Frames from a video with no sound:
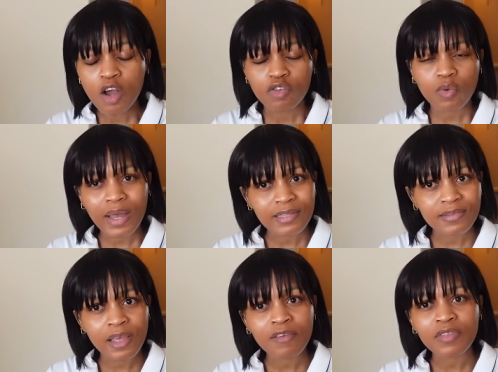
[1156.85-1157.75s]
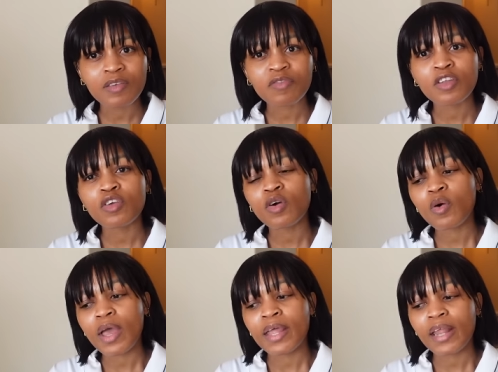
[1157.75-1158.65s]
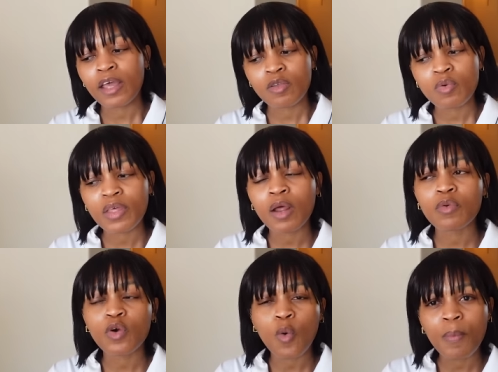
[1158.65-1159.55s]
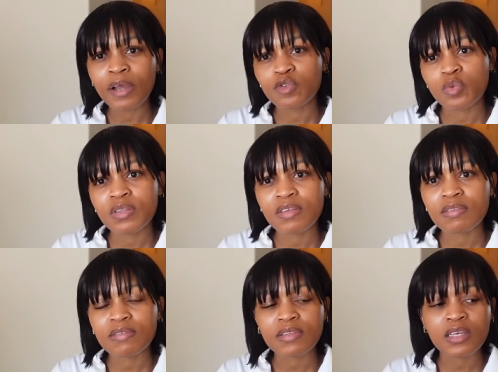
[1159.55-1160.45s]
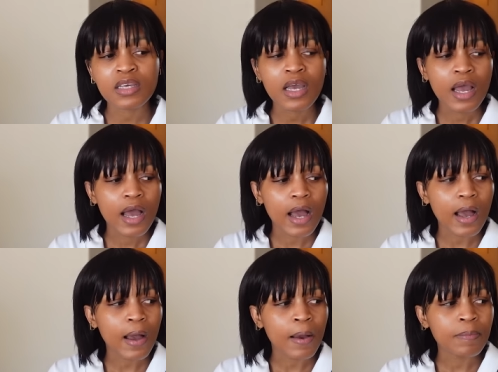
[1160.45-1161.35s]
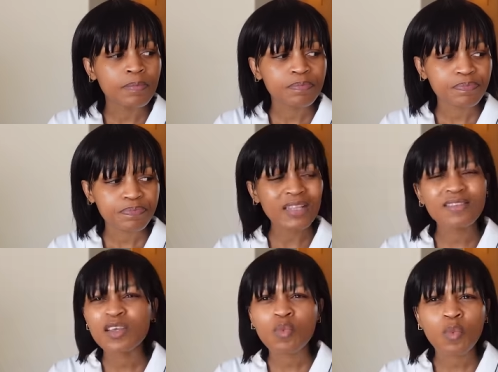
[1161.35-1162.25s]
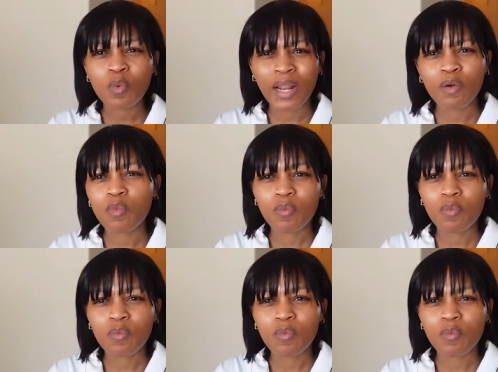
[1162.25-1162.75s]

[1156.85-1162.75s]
so i saved that video and i knew that i would go back to it and see um, and see like